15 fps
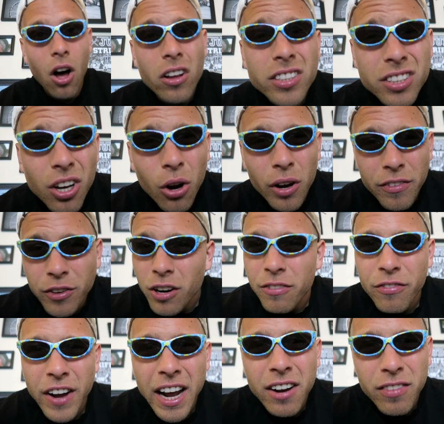Also, if you're a
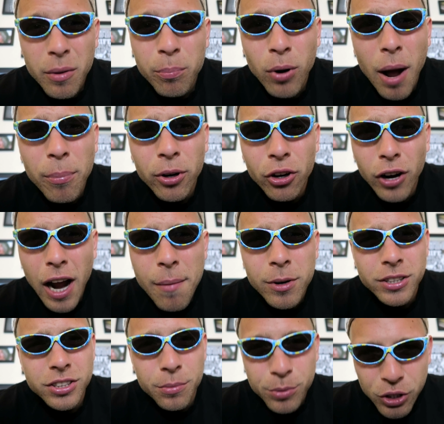fan of improper
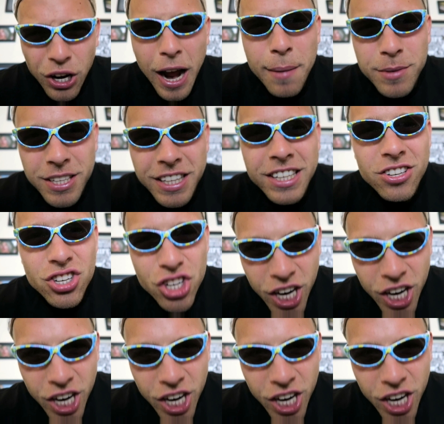grammar, subscribe to this